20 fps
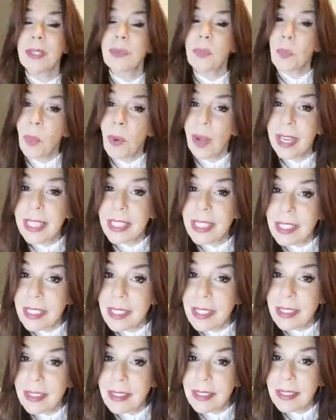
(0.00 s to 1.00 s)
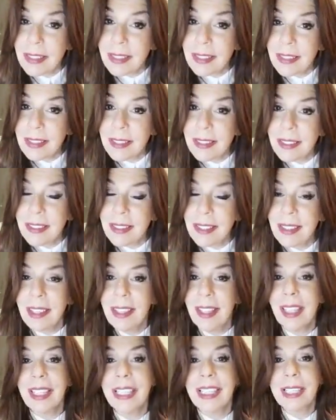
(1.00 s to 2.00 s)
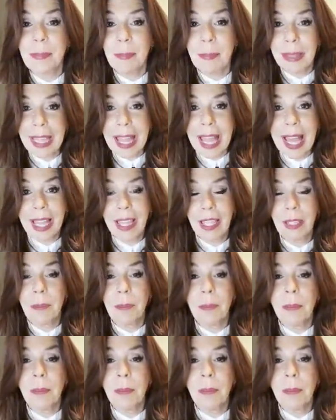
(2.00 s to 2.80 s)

white and he's black